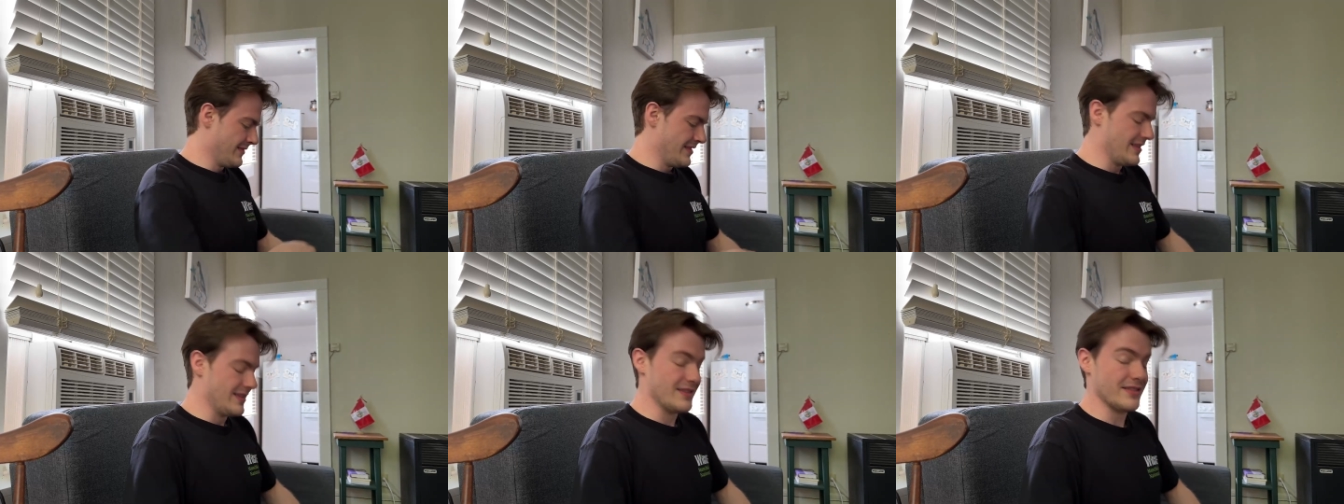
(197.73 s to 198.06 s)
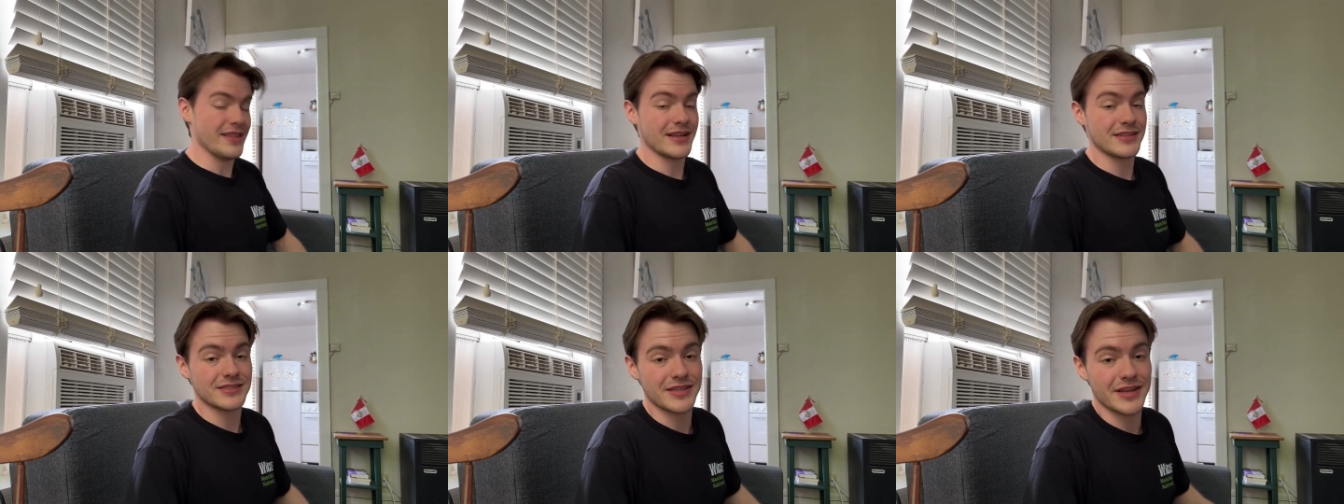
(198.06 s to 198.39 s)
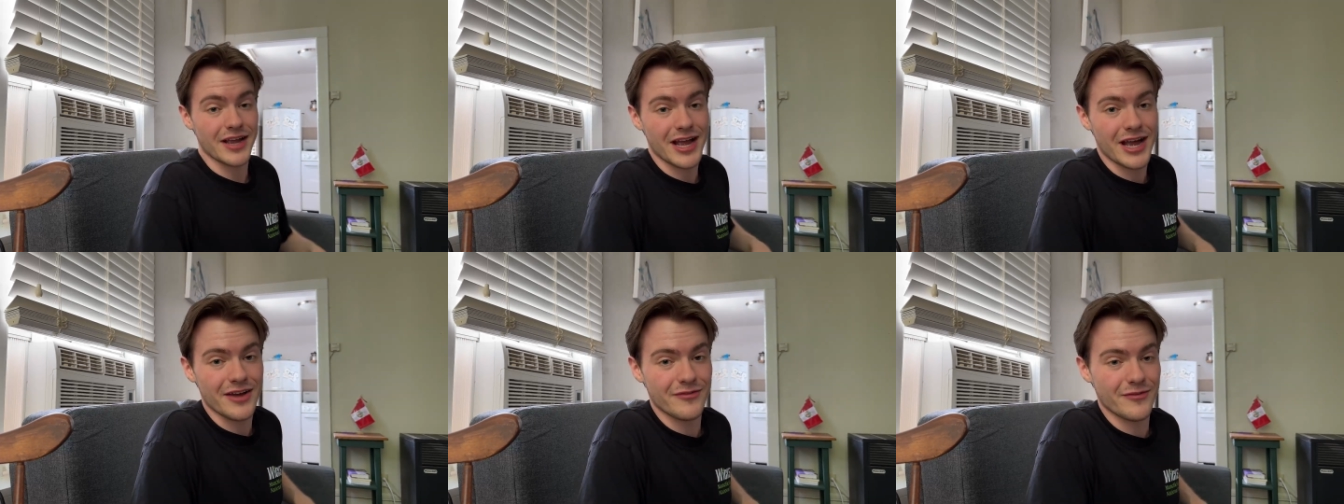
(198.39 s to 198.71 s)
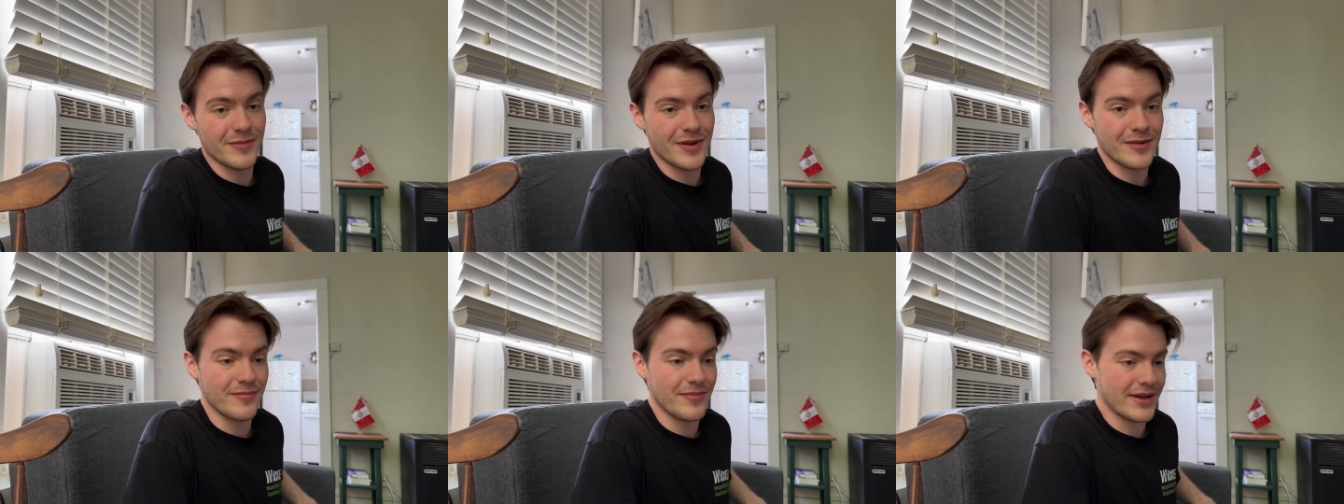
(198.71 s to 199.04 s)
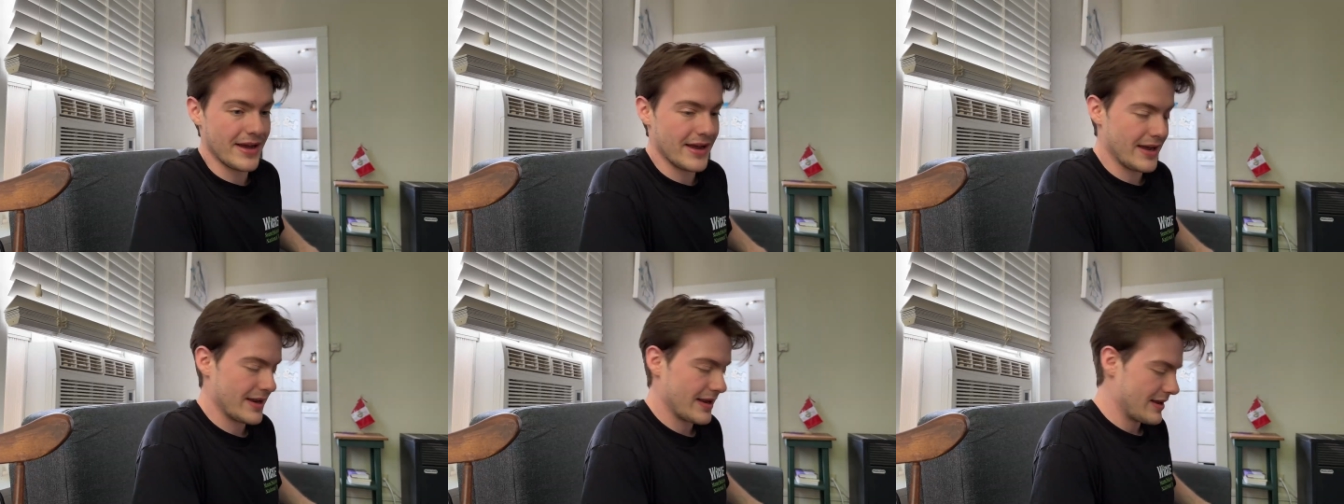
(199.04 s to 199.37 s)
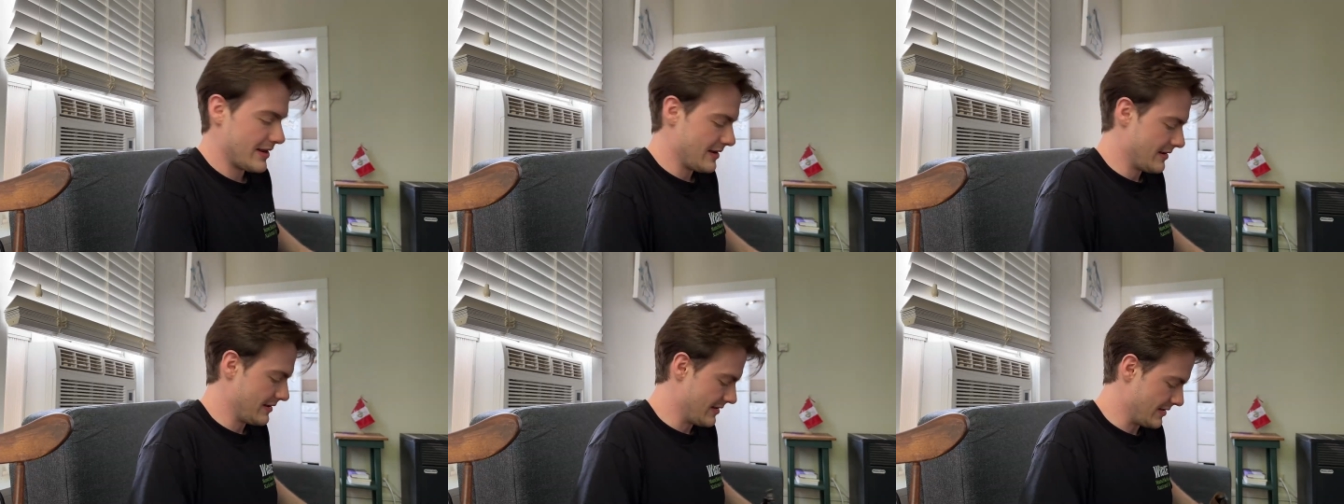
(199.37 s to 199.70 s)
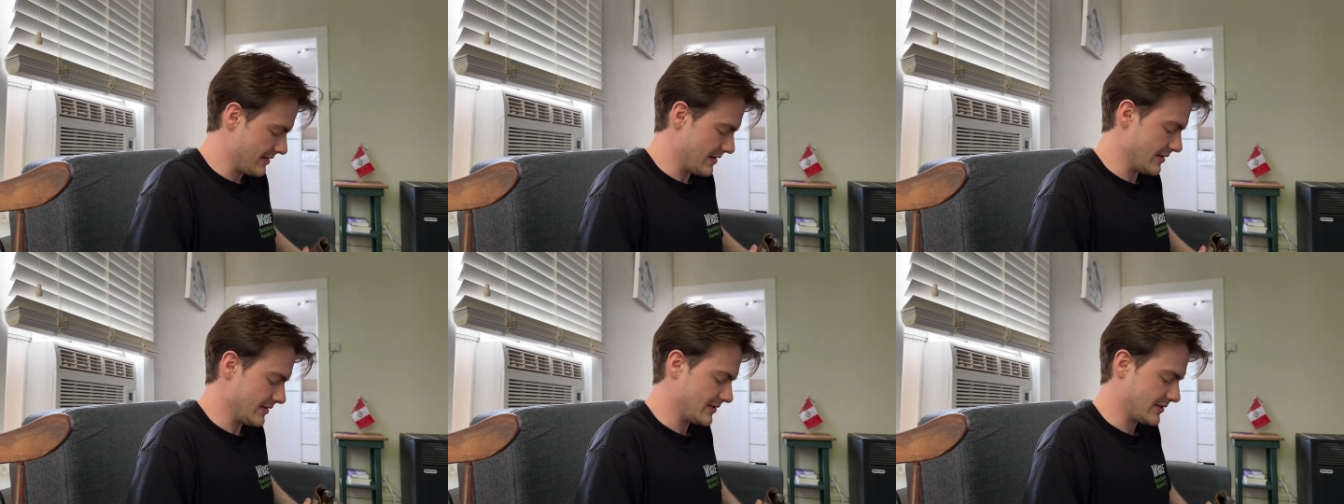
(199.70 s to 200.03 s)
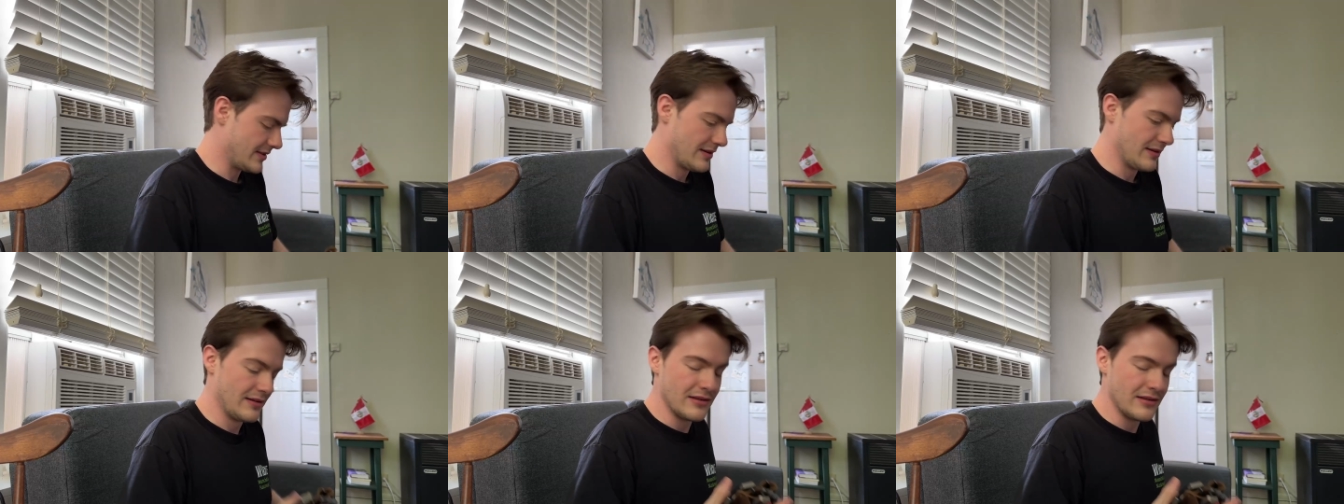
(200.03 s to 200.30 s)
Next thing I have in my bag is